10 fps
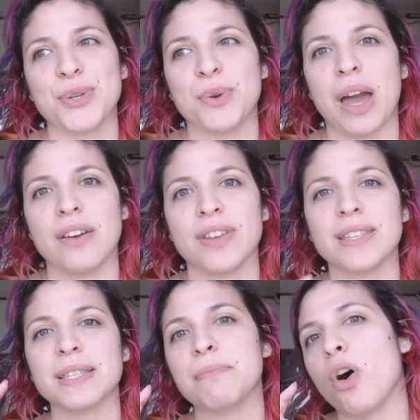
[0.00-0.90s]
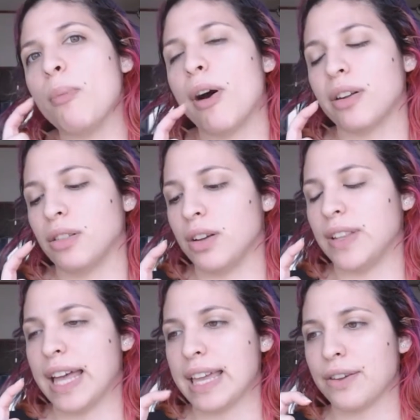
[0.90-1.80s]
to have a small bottle
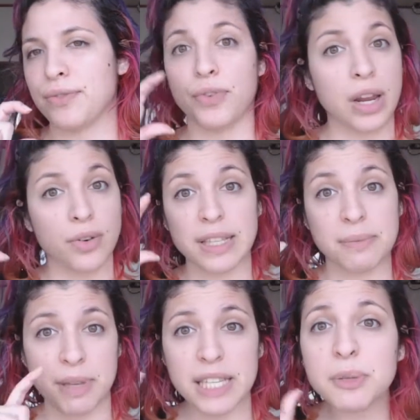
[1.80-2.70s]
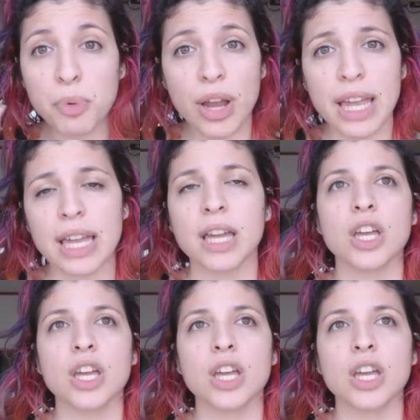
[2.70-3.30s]
of like fragrance mist spray.